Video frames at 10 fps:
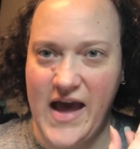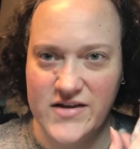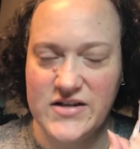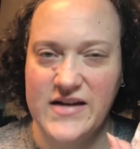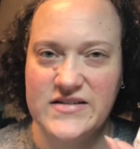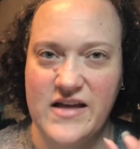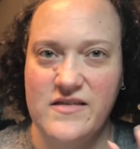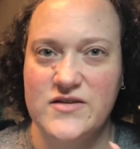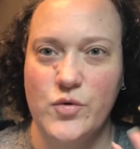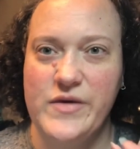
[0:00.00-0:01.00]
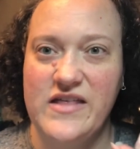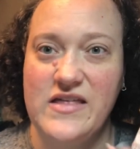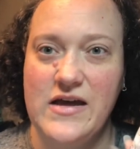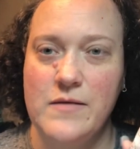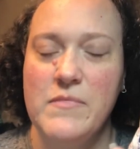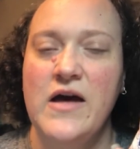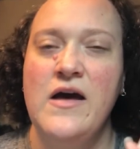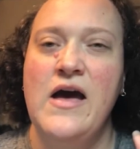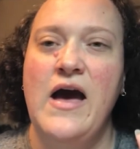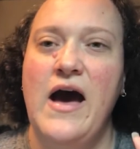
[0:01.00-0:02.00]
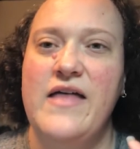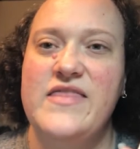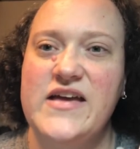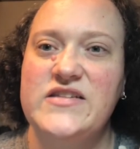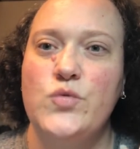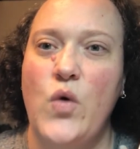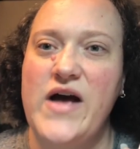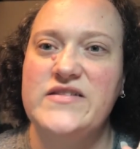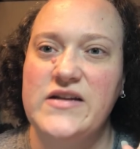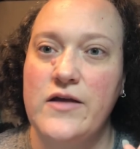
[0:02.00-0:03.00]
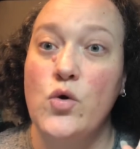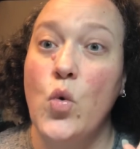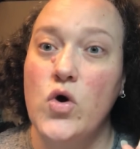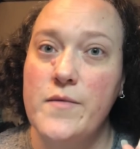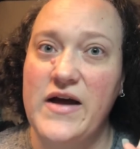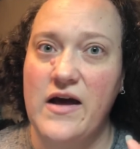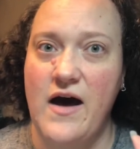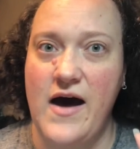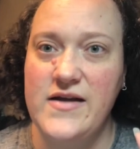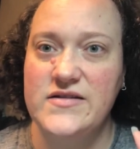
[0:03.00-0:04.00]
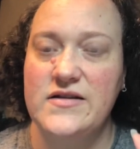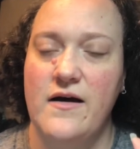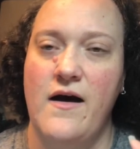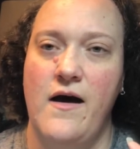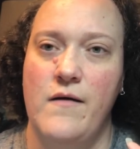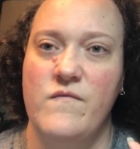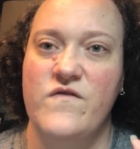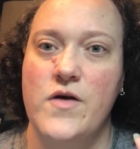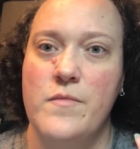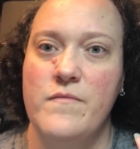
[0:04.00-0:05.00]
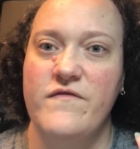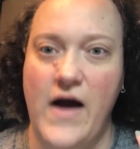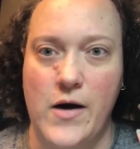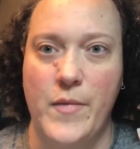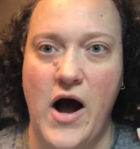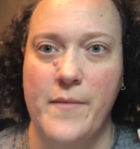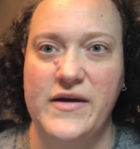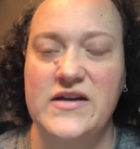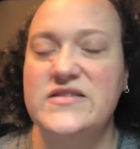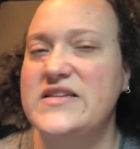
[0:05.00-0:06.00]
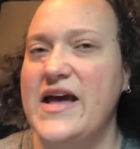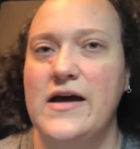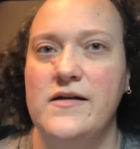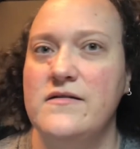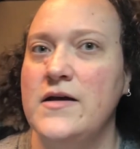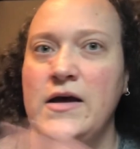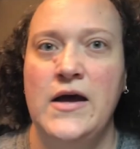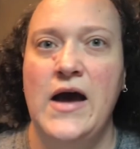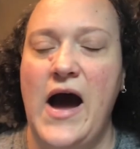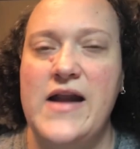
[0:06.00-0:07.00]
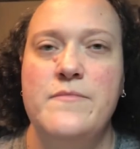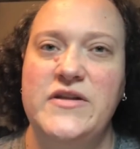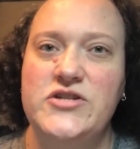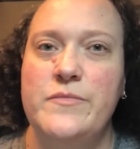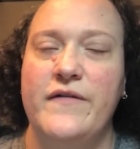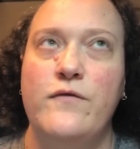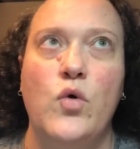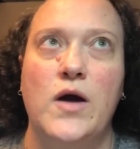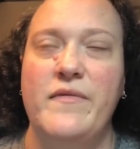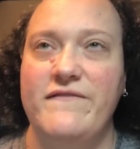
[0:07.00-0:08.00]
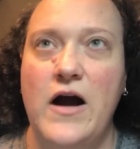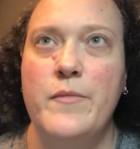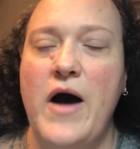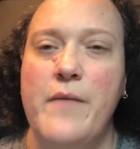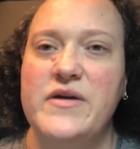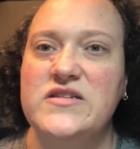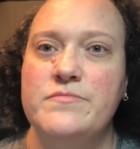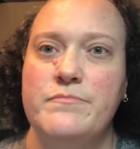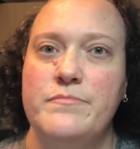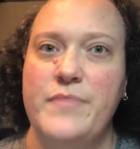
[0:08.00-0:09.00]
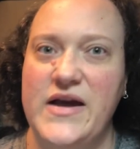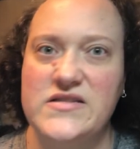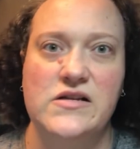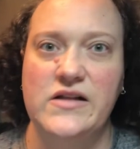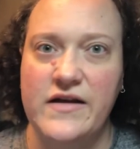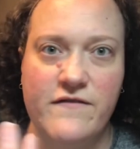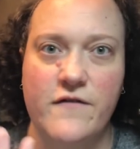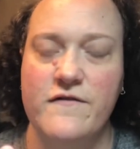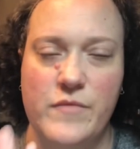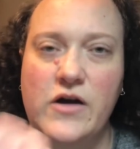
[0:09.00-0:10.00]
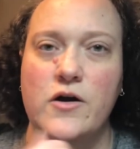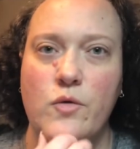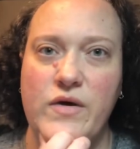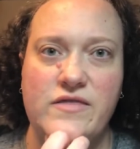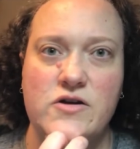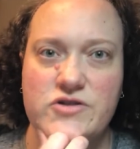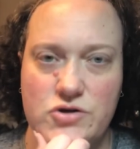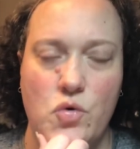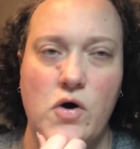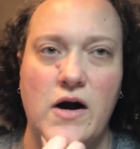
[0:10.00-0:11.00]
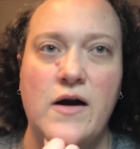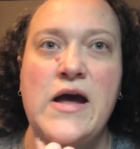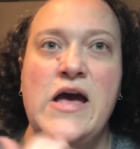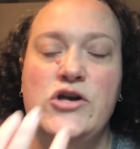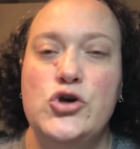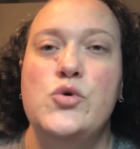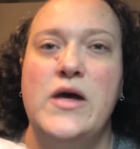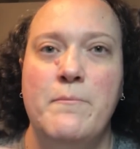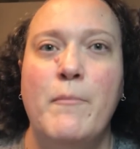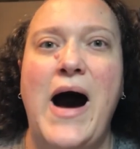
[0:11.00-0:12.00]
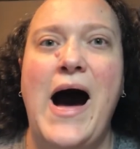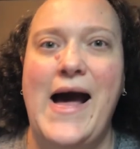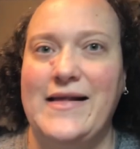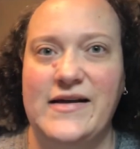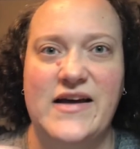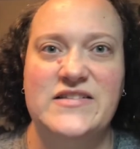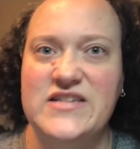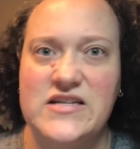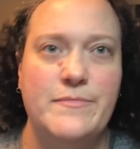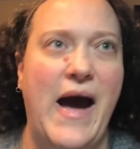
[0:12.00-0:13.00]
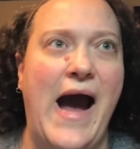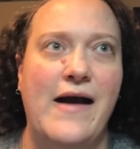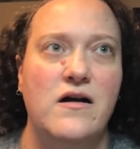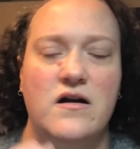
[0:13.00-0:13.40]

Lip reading: I said, this will be a theme. This was another ornament cut from Fire Poppies, and I didn't mention it before, but Fire Poppies, basically, if you're familiar with their store, you can buy like a 6-pack or